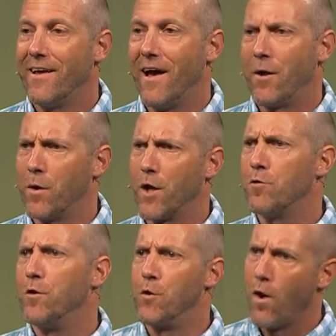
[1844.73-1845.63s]
I don't want to go
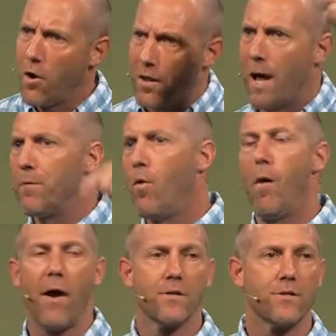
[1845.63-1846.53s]
through the door. I'll climb the
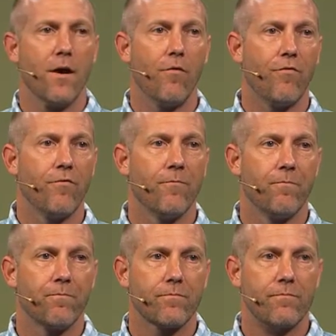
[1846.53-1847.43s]
wall myself.
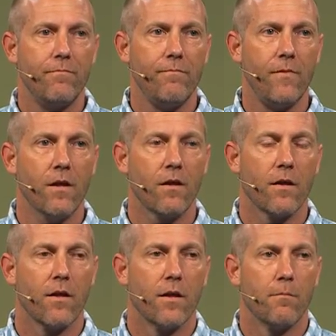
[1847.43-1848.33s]

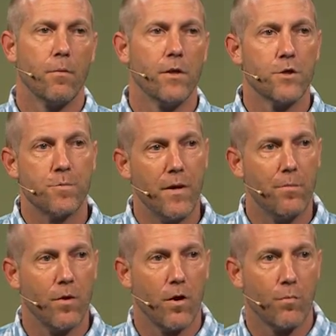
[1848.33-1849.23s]
But religious
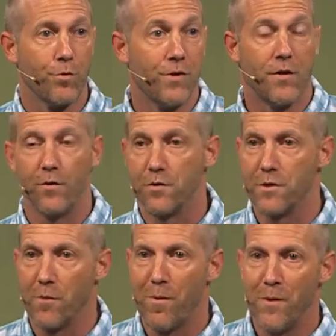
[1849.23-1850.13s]
people are pretenders
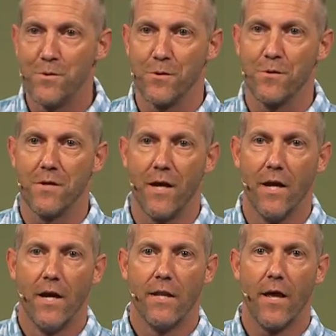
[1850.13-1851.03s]
and they're posers. They
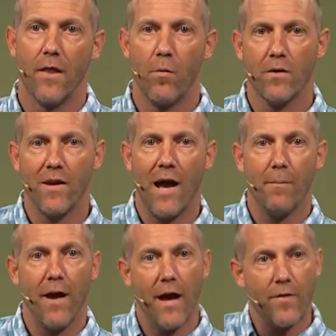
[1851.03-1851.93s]
want to
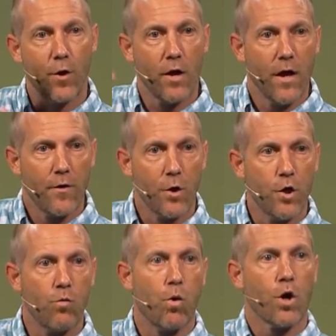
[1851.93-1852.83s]
hide behind their
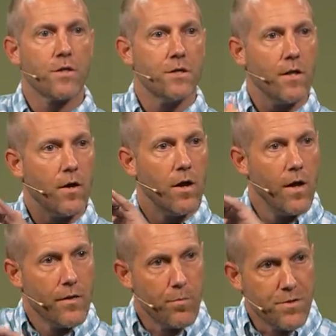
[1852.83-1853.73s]
good works and their
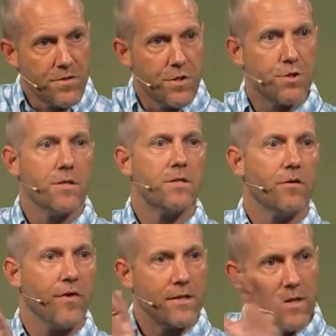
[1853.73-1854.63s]
positions and
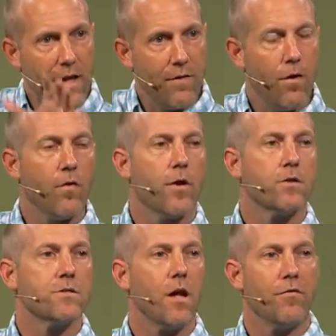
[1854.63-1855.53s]
the fact that they have all their
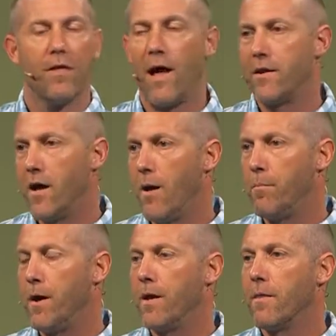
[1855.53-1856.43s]
stuff lined
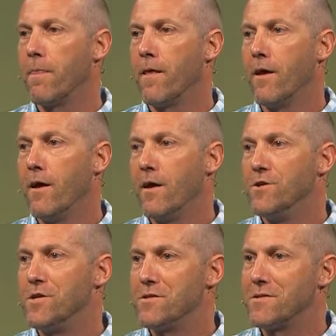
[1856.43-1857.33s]
up. But
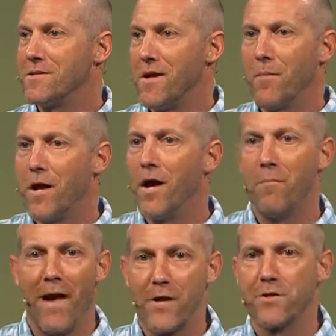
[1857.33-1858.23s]
Jesus says, I'm going to
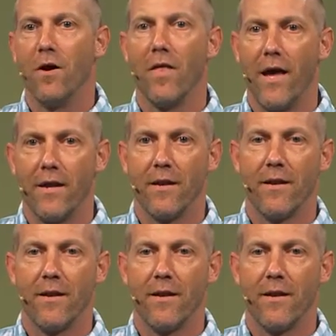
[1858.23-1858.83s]
unmask all that.